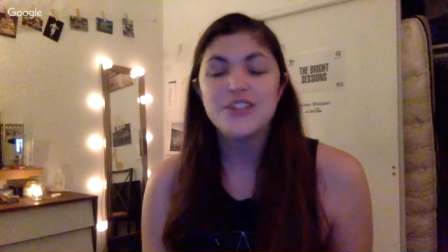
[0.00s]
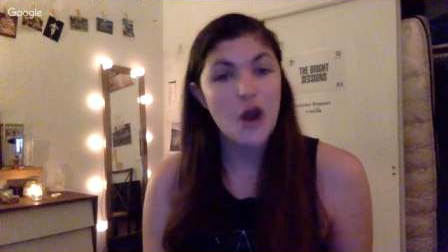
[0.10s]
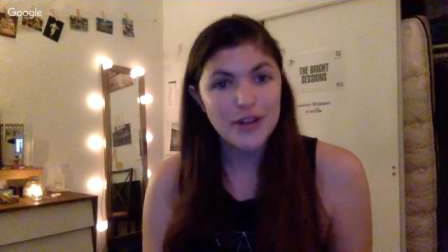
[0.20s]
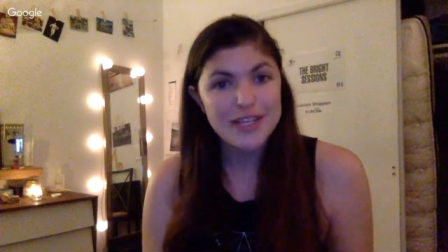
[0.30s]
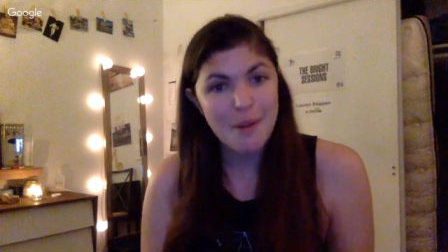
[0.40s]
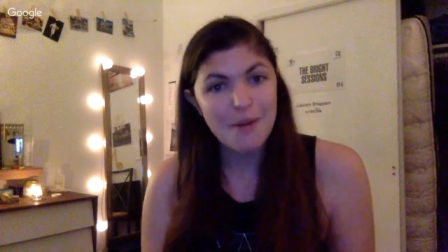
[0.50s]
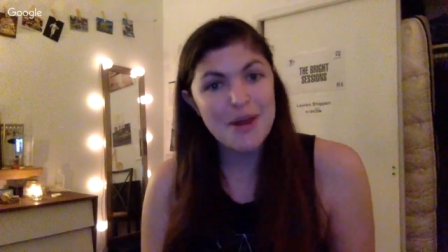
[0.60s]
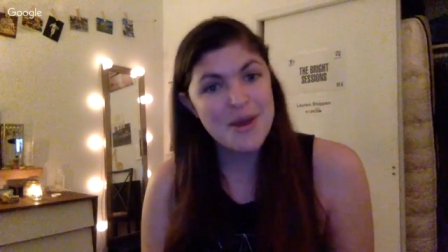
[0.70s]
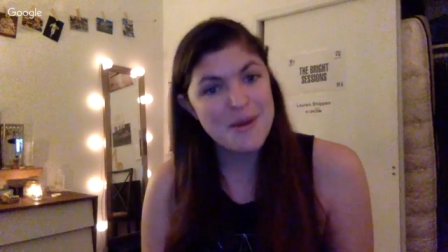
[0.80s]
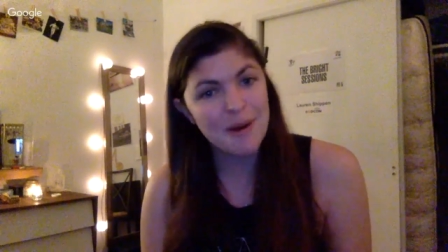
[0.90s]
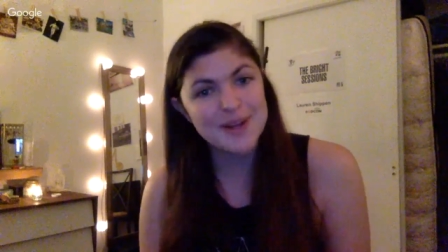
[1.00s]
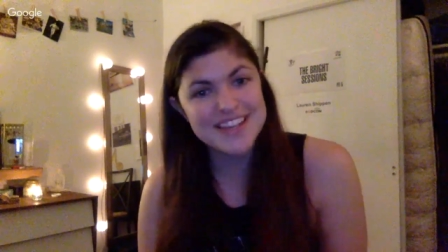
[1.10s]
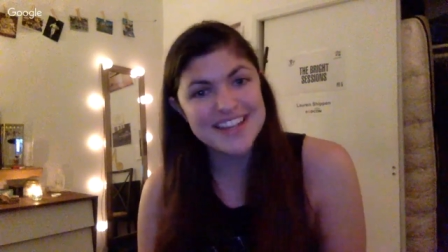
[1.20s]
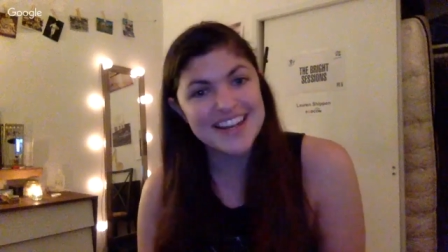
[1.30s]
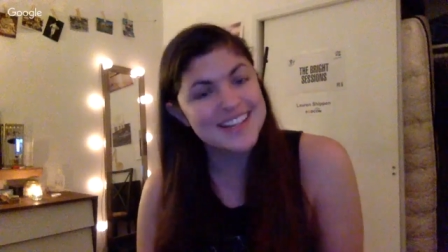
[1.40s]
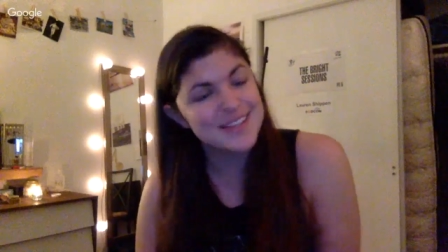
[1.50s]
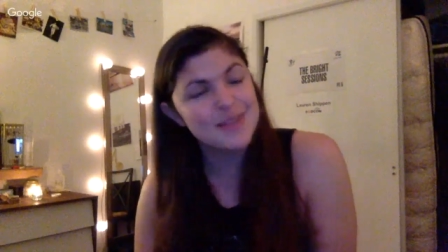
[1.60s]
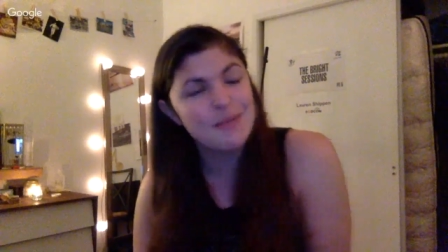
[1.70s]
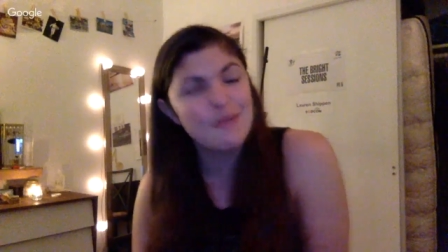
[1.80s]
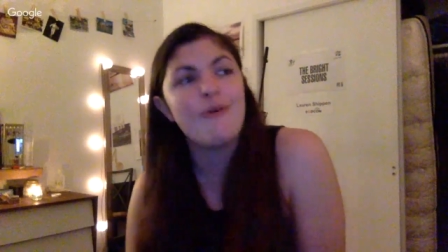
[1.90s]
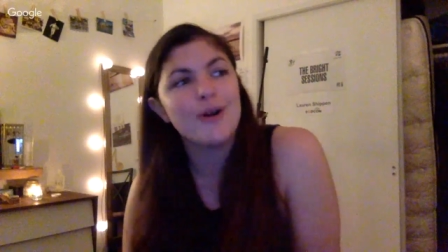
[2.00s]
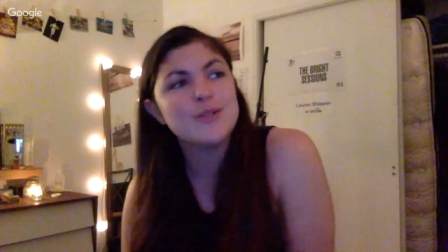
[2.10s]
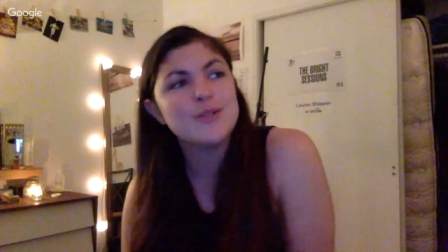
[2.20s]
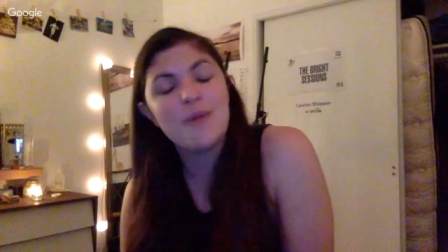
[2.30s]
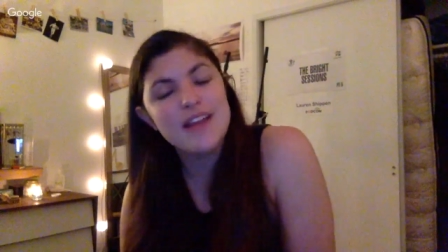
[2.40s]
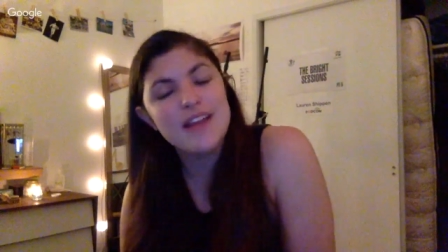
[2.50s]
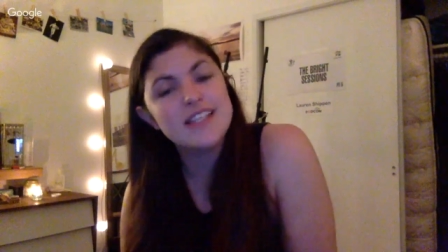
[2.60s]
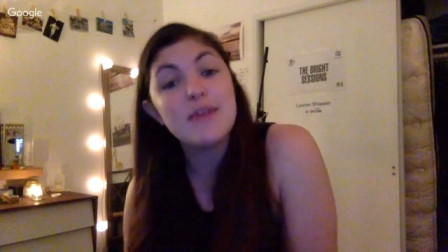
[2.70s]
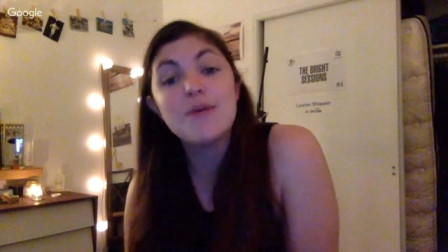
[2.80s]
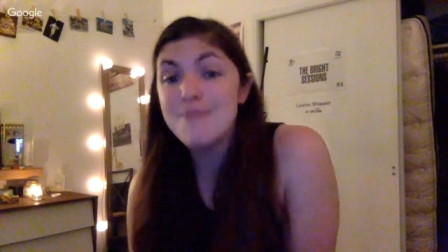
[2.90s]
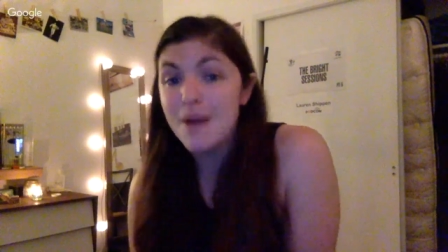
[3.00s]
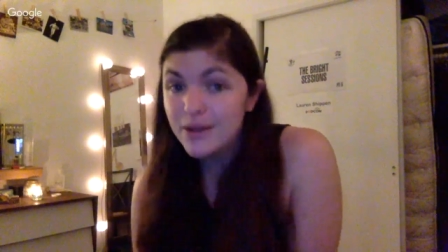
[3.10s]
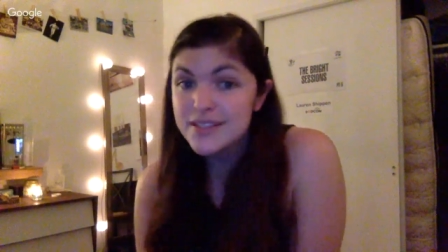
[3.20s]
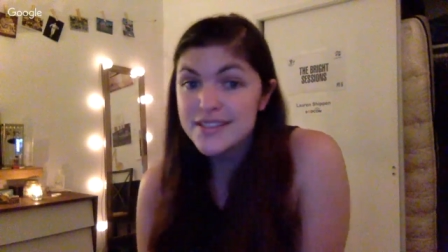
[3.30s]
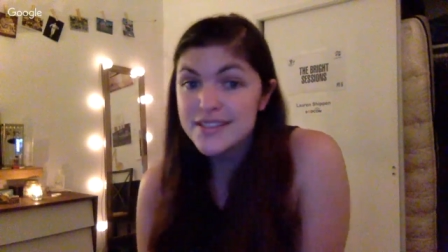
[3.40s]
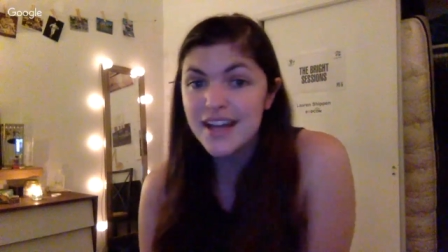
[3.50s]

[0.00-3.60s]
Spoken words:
Charlie is probably the person, as I've said before, who surprises me the most.